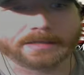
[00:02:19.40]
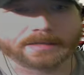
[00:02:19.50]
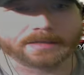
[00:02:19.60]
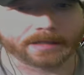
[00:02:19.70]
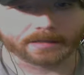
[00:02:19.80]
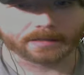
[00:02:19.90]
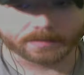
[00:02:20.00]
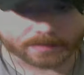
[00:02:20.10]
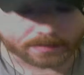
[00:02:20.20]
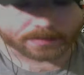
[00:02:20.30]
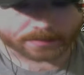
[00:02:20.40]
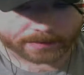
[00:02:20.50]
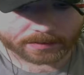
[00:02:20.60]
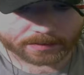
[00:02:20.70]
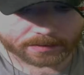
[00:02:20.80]
is not a new
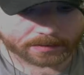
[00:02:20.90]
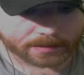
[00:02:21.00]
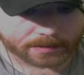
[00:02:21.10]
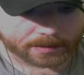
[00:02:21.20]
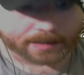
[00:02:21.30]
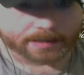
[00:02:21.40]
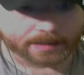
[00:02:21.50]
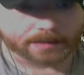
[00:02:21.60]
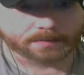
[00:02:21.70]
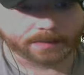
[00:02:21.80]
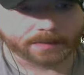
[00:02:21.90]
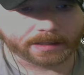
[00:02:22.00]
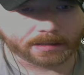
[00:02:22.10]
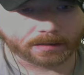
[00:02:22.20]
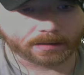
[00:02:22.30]
situation. It's
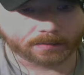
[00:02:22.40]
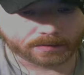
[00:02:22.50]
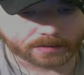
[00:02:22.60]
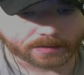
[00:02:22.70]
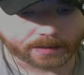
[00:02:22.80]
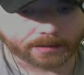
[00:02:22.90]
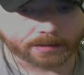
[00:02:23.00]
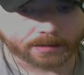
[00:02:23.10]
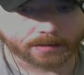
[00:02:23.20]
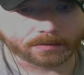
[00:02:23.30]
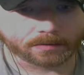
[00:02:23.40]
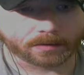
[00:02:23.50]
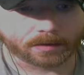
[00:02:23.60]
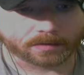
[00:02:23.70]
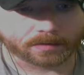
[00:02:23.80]
been almost a year-long